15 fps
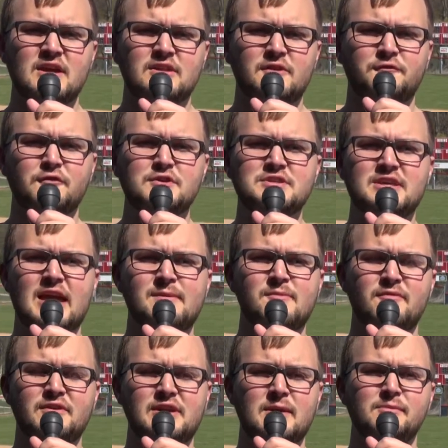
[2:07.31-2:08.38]
The first game
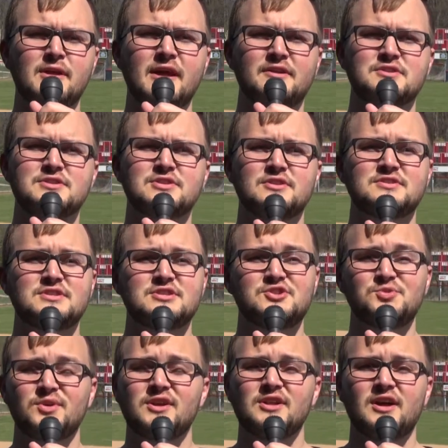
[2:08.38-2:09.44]
of the doubleheader starts at
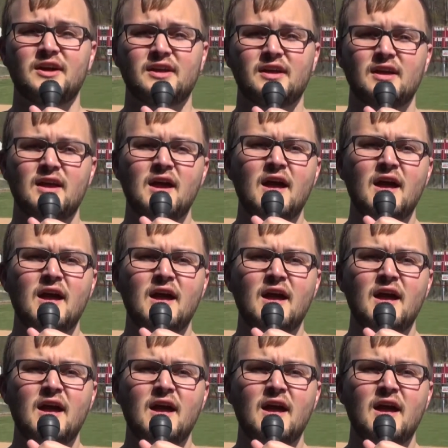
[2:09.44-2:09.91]
2 o'clock.